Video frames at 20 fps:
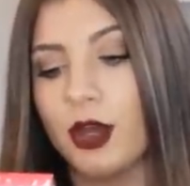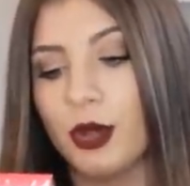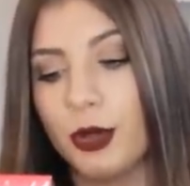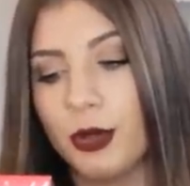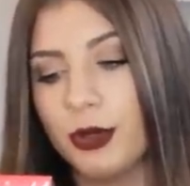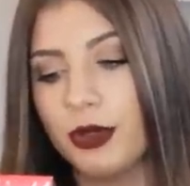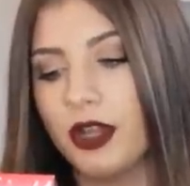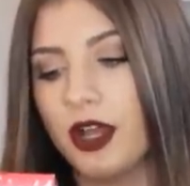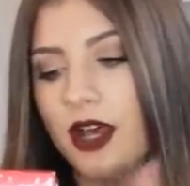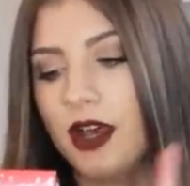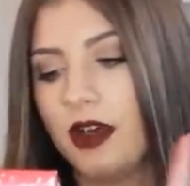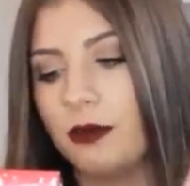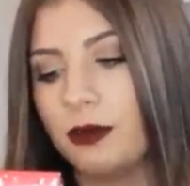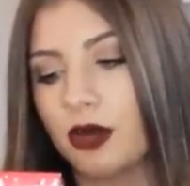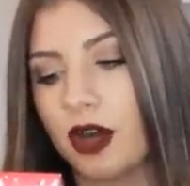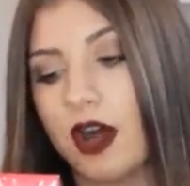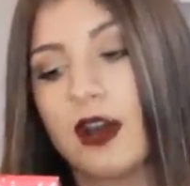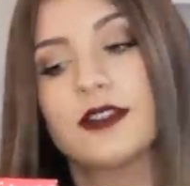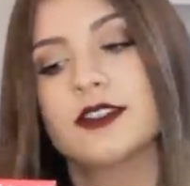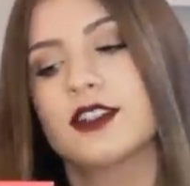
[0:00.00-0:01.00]
Hula,
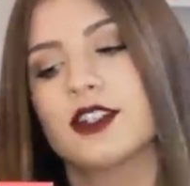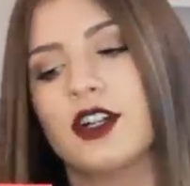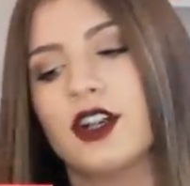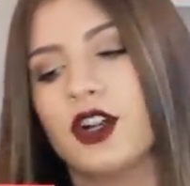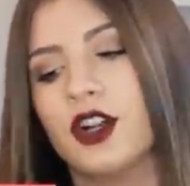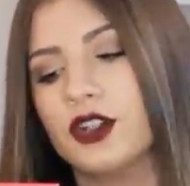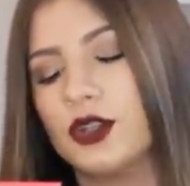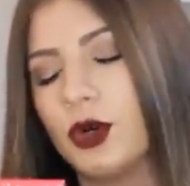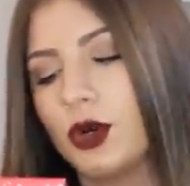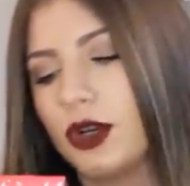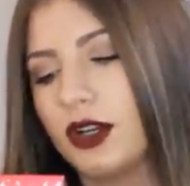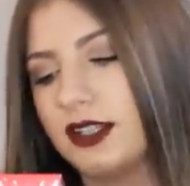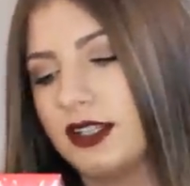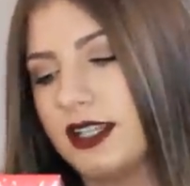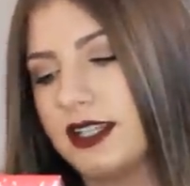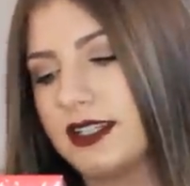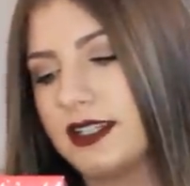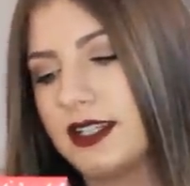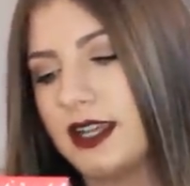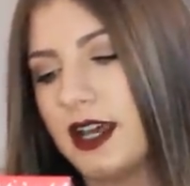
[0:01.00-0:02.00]
Bronzer,
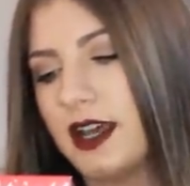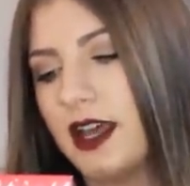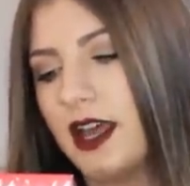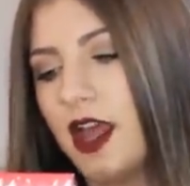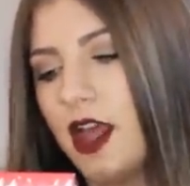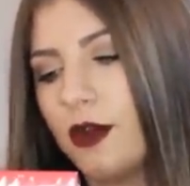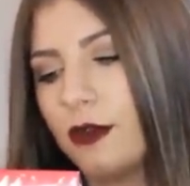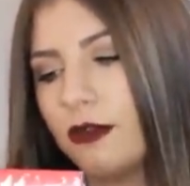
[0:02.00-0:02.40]
Coralista,